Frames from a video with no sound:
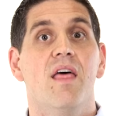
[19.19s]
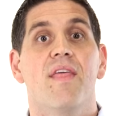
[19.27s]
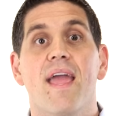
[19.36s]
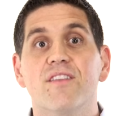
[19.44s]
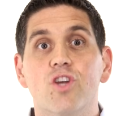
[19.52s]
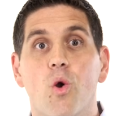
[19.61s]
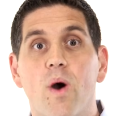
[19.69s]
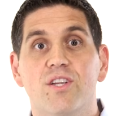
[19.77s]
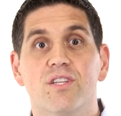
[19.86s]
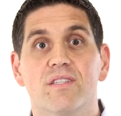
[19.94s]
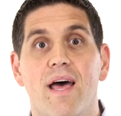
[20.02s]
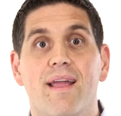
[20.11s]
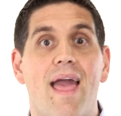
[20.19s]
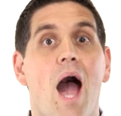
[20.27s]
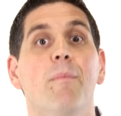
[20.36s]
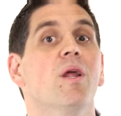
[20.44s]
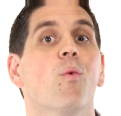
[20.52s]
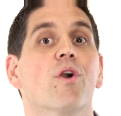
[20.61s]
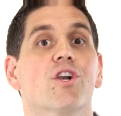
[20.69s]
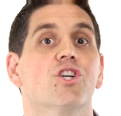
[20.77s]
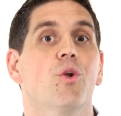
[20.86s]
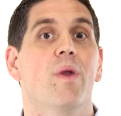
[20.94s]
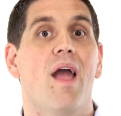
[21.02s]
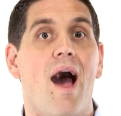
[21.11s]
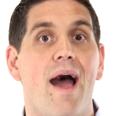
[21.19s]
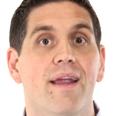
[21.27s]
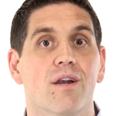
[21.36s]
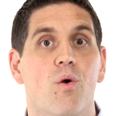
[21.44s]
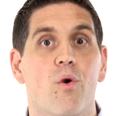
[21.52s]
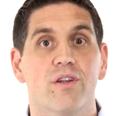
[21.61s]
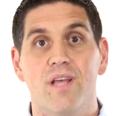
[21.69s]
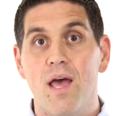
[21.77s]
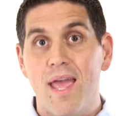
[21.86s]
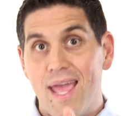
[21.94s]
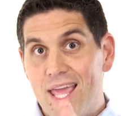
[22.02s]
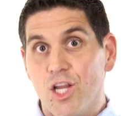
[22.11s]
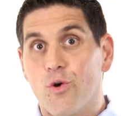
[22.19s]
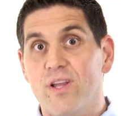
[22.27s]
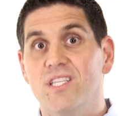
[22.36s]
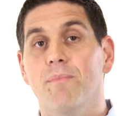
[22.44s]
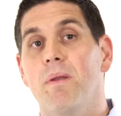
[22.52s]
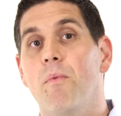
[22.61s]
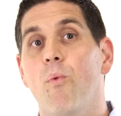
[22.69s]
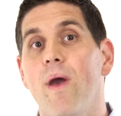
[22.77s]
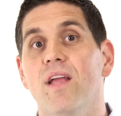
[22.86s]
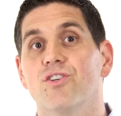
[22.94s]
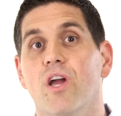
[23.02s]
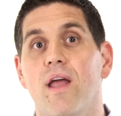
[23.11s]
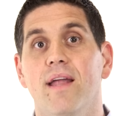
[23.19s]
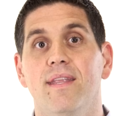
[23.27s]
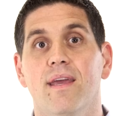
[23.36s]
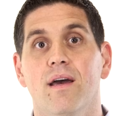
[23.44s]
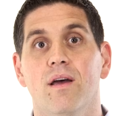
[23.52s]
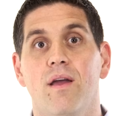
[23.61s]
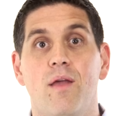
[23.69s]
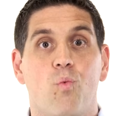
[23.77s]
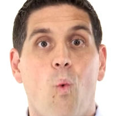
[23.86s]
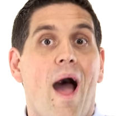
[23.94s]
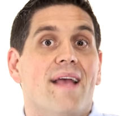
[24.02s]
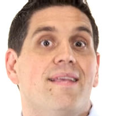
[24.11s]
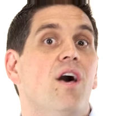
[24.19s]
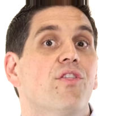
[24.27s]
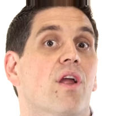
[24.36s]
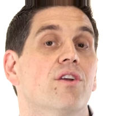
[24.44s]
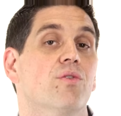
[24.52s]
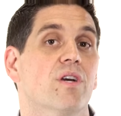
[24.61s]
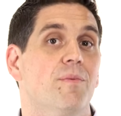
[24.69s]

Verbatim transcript: They answer questions like, how many workers should we hire? Or is increasing minimum wage a good idea? And why is healthcare so